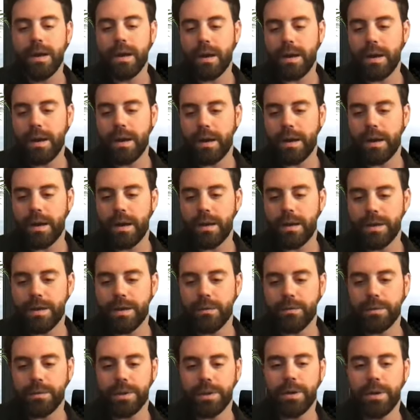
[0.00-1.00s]

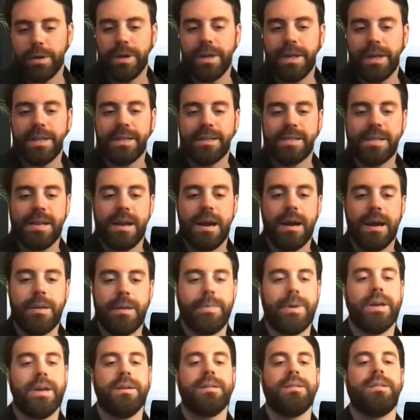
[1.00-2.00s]
learning is not
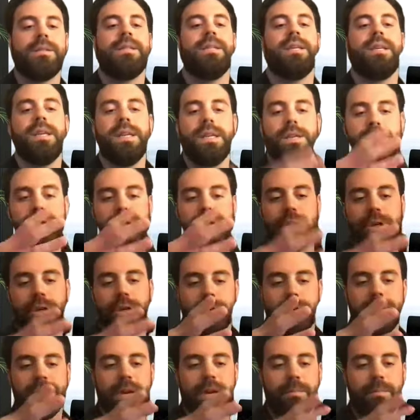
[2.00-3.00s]
about a
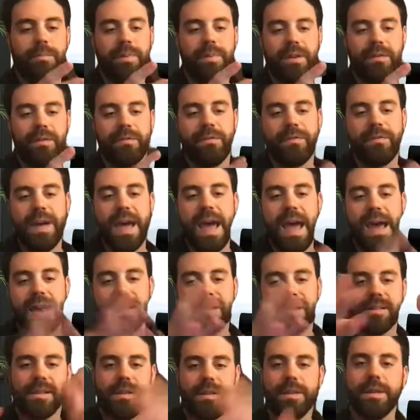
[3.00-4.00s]
teacher dumping
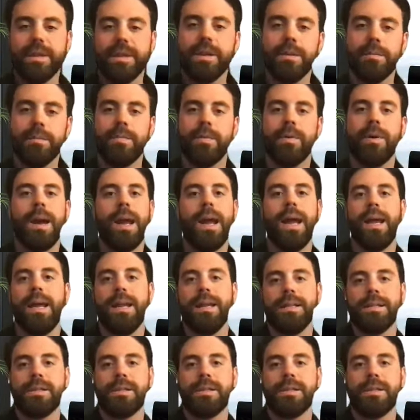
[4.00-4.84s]
facts into your brain.